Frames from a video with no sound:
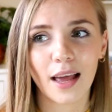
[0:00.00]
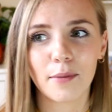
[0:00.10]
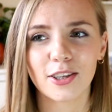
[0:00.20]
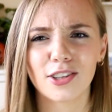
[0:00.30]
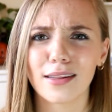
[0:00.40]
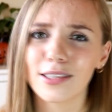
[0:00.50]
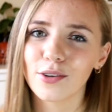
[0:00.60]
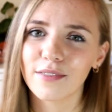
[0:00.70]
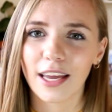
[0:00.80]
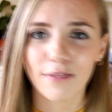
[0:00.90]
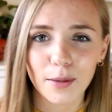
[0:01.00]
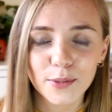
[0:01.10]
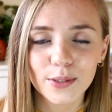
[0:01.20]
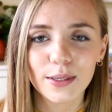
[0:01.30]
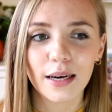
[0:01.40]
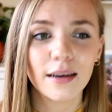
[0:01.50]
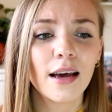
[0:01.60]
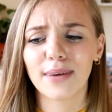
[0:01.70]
that much, so they sort of gave up sooner.